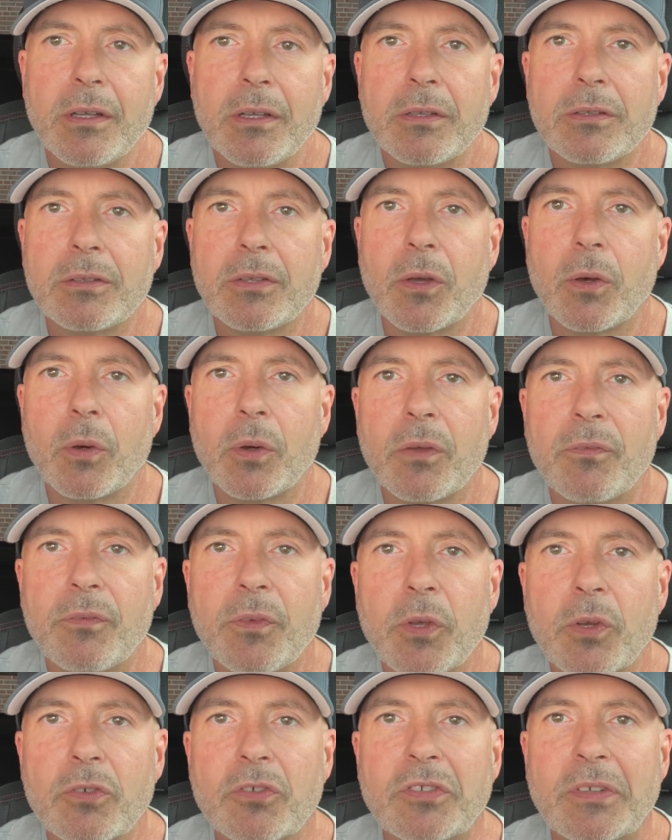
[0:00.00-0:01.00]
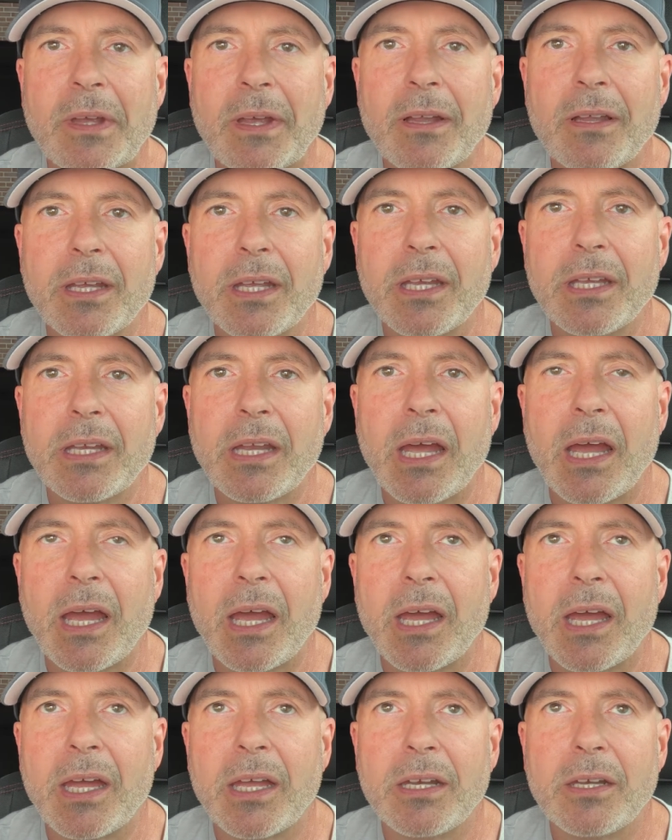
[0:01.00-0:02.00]
So if you're sailing
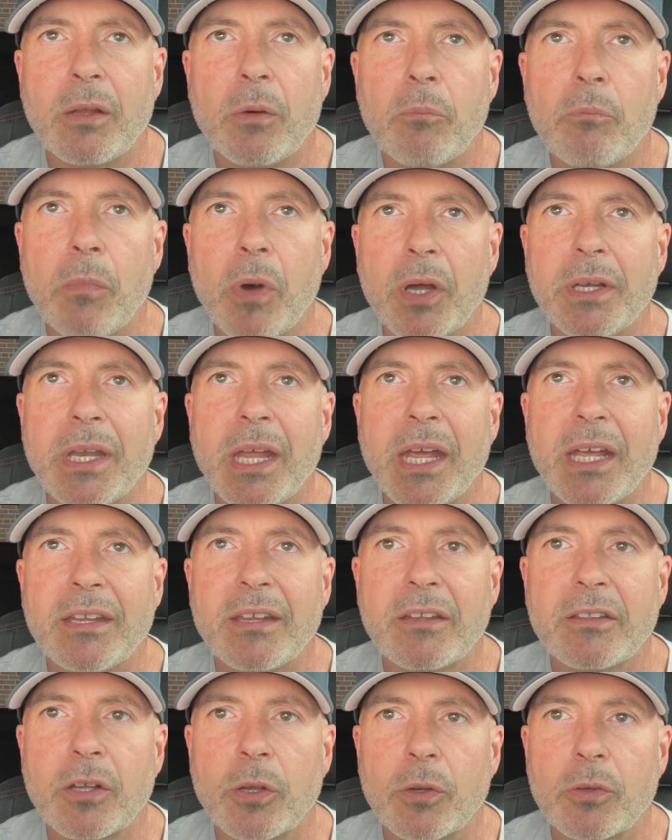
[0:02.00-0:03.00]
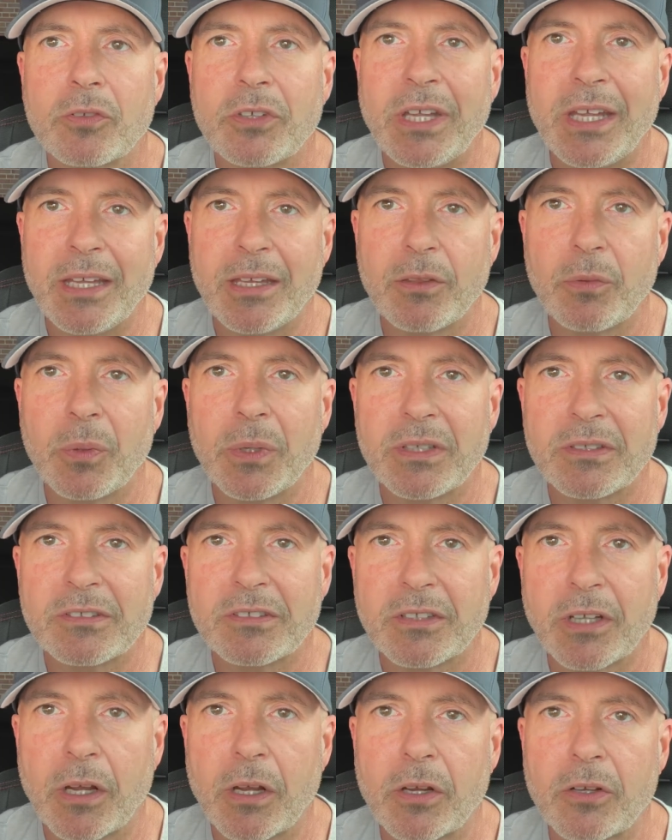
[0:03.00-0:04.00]
on Monday the 13th when it
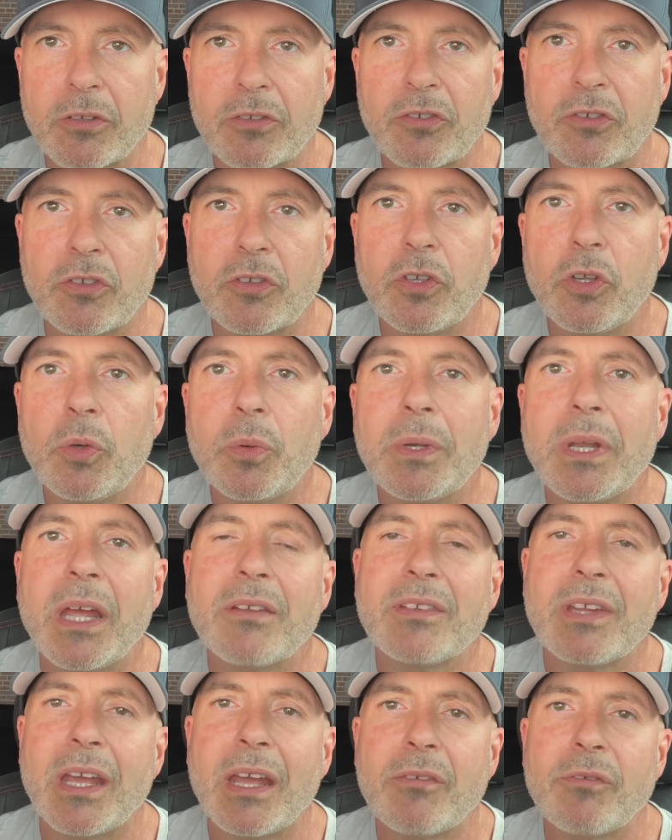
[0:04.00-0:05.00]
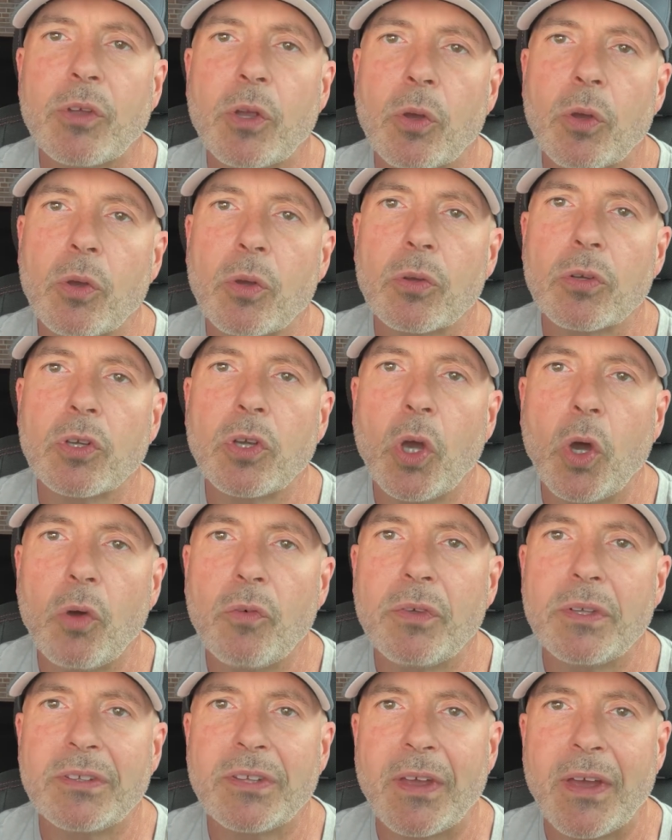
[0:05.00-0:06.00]
starts, you would have to have your
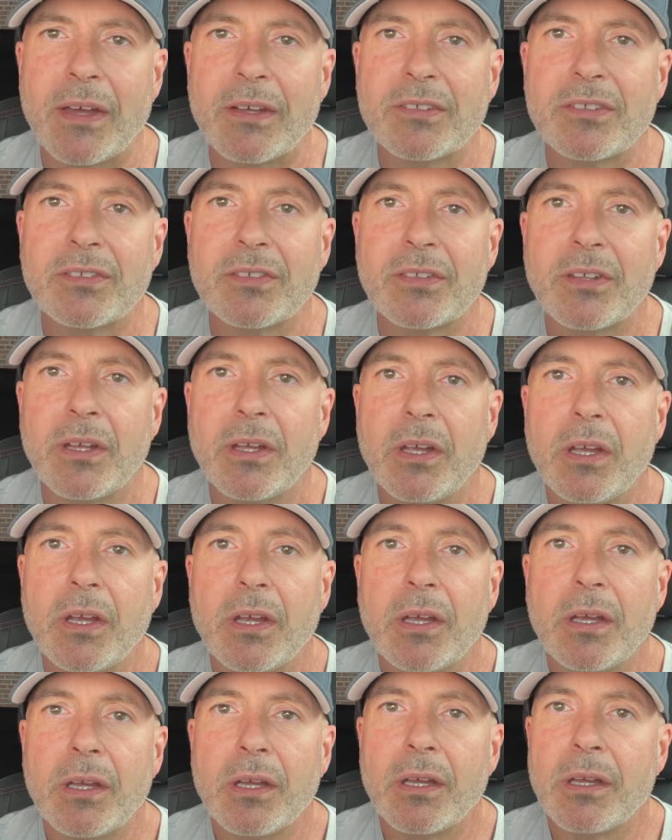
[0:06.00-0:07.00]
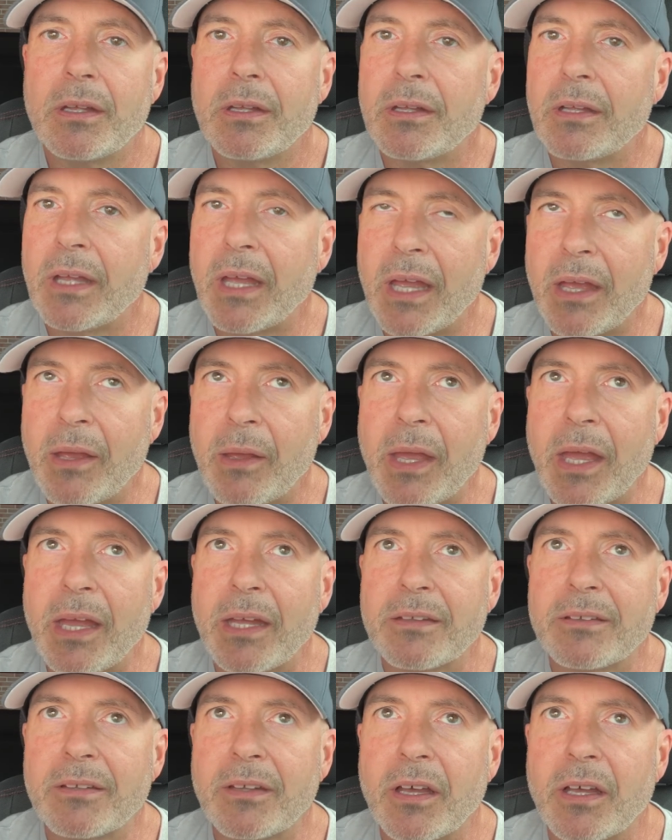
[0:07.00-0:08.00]
COVID tests
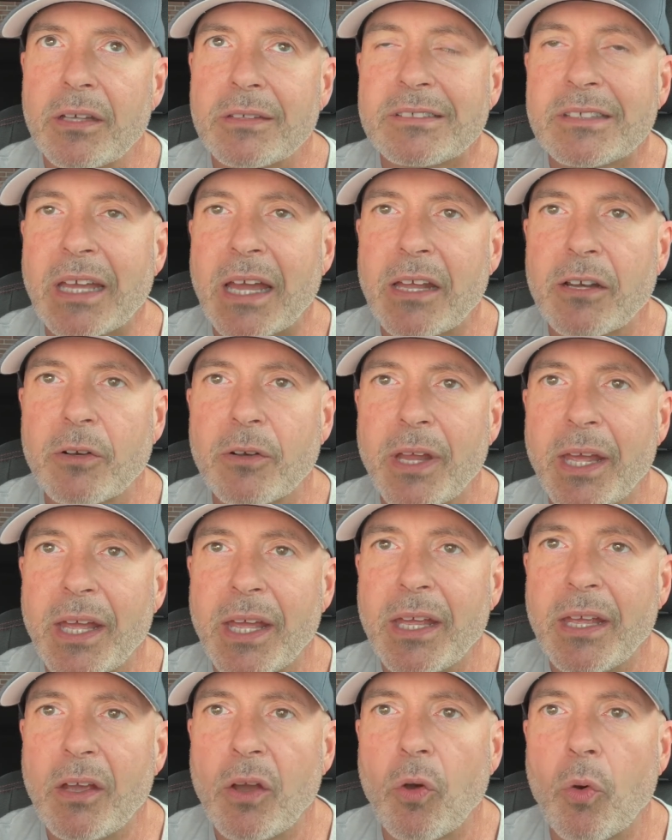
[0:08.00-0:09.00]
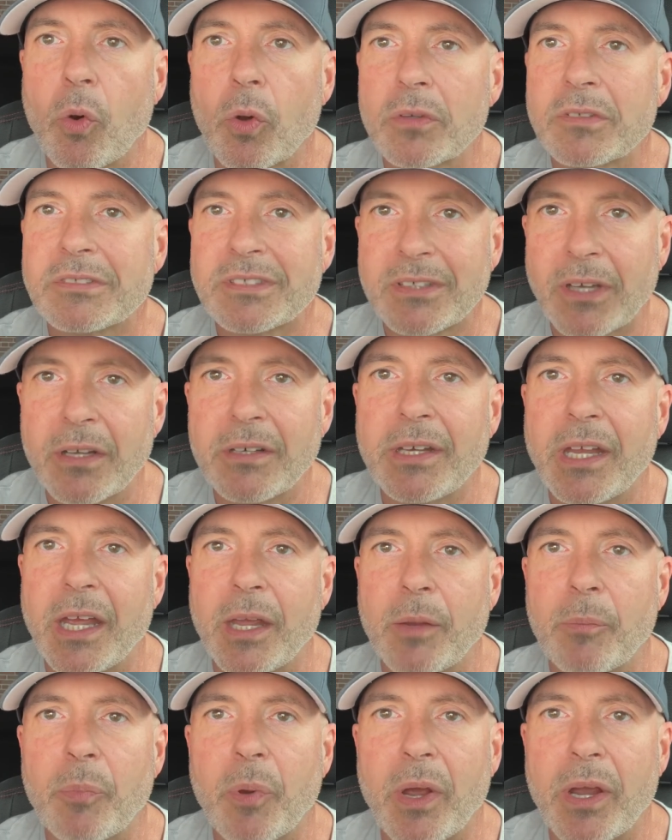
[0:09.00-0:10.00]
at Saturday or Sunday
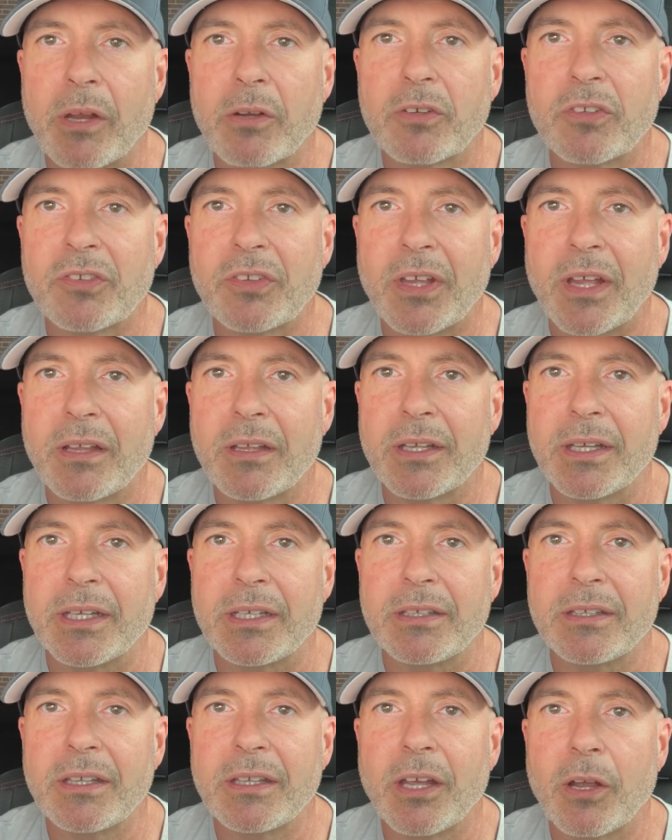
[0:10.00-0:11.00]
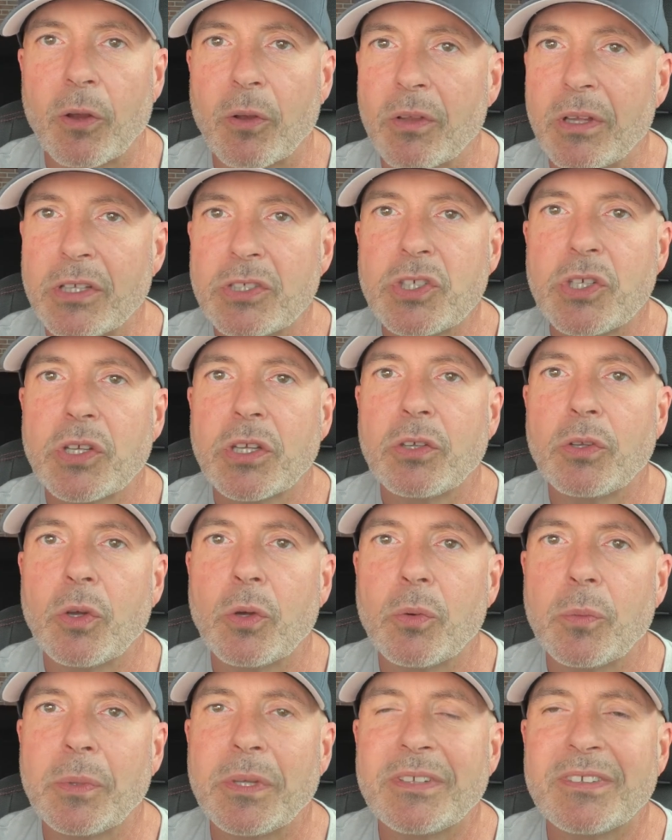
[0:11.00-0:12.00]
prior to sailing. The earliest you could do it
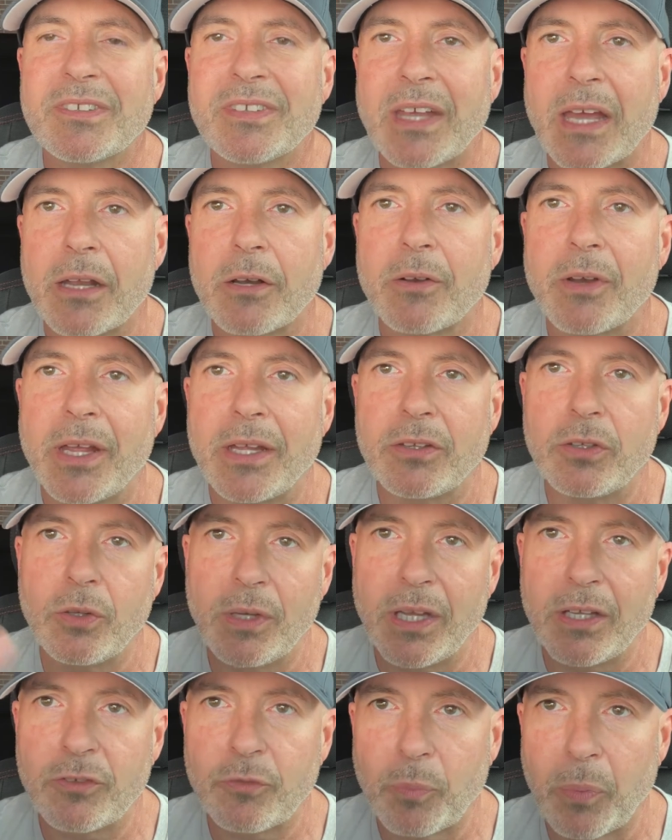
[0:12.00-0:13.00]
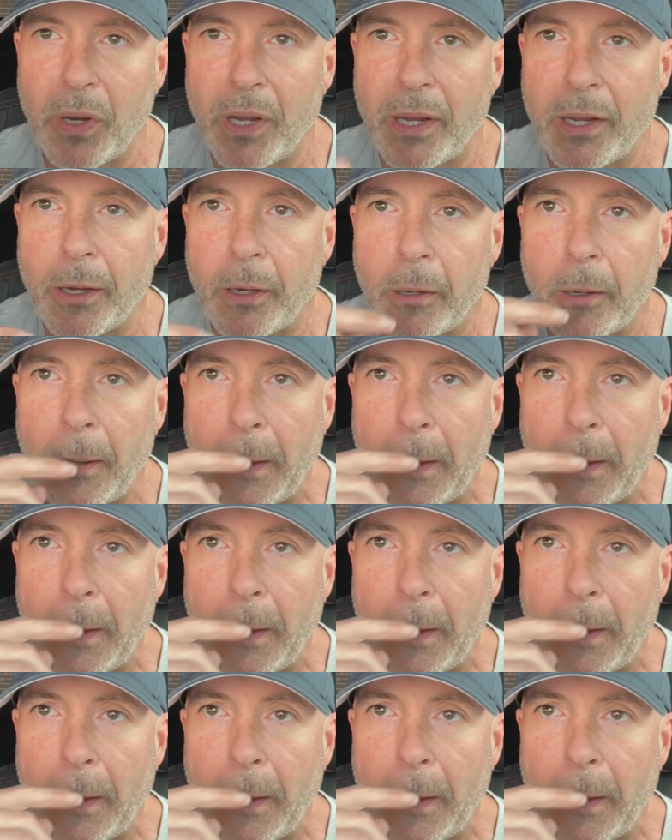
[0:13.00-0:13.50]
would be Saturday, 2 days prior.